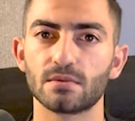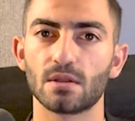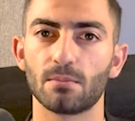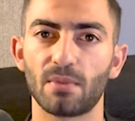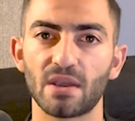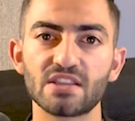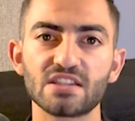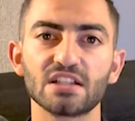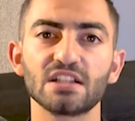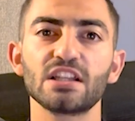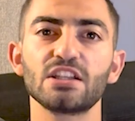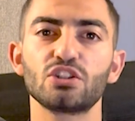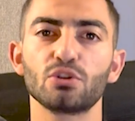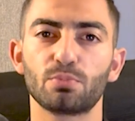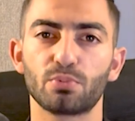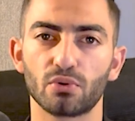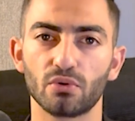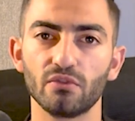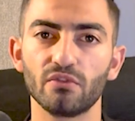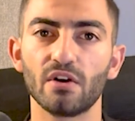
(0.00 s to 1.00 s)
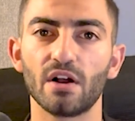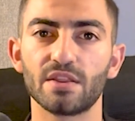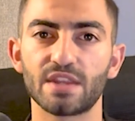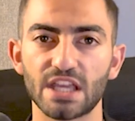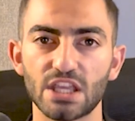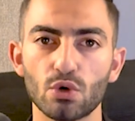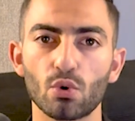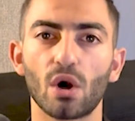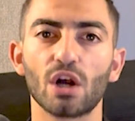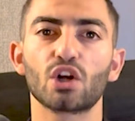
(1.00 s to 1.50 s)
Basically to prove that
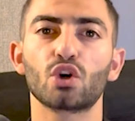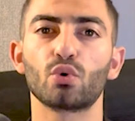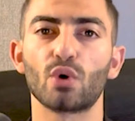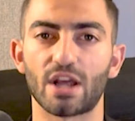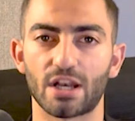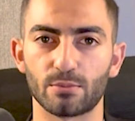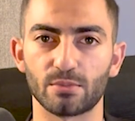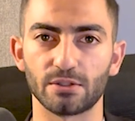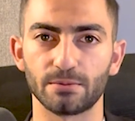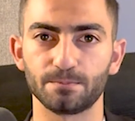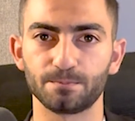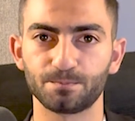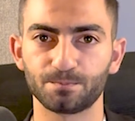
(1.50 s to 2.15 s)
you are credible.